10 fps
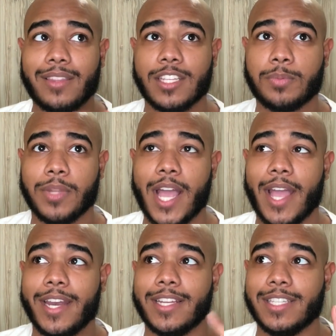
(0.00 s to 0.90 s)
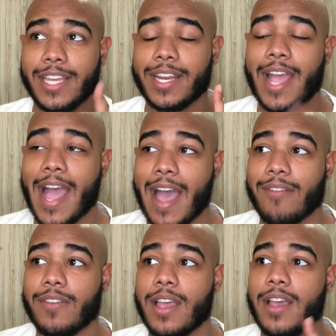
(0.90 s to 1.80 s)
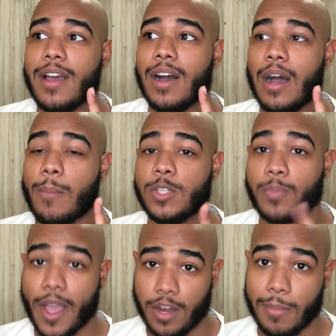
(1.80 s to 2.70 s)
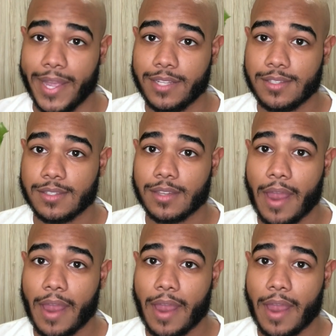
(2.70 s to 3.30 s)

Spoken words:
this plant and it did have spider mites.